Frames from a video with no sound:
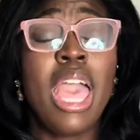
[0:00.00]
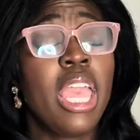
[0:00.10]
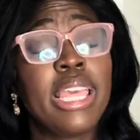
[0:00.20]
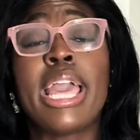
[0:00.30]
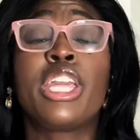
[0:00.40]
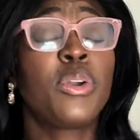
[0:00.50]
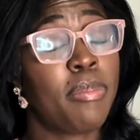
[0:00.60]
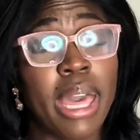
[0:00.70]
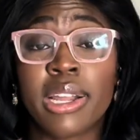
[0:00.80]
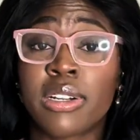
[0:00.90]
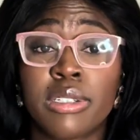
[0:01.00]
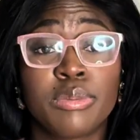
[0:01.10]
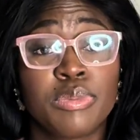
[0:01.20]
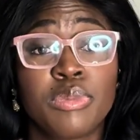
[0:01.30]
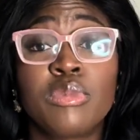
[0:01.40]
Yeah, you're a bad girl.
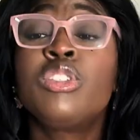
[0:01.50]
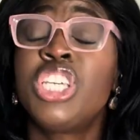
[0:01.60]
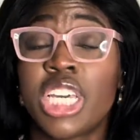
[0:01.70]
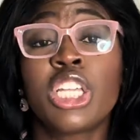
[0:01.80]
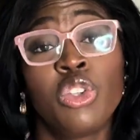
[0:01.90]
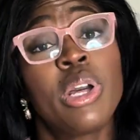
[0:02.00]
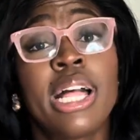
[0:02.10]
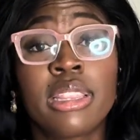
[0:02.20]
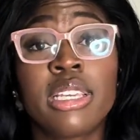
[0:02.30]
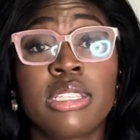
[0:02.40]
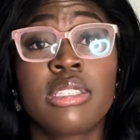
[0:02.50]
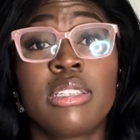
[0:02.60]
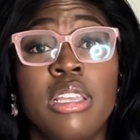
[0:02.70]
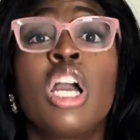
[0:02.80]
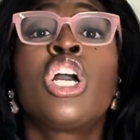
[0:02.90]
Yeah, you got this.
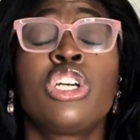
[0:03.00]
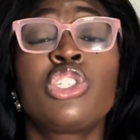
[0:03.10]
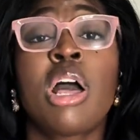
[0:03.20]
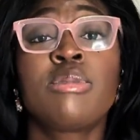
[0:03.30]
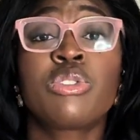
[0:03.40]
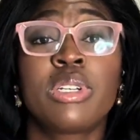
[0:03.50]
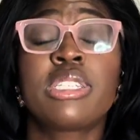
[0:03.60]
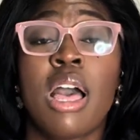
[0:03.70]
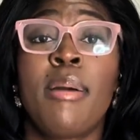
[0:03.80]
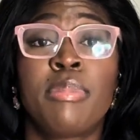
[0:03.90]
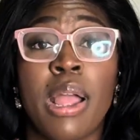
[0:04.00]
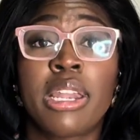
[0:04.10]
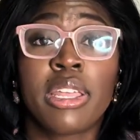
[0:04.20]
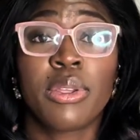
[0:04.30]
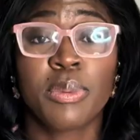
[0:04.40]
Good job, Teresa. I'm proud
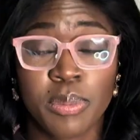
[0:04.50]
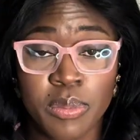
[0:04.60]
of you.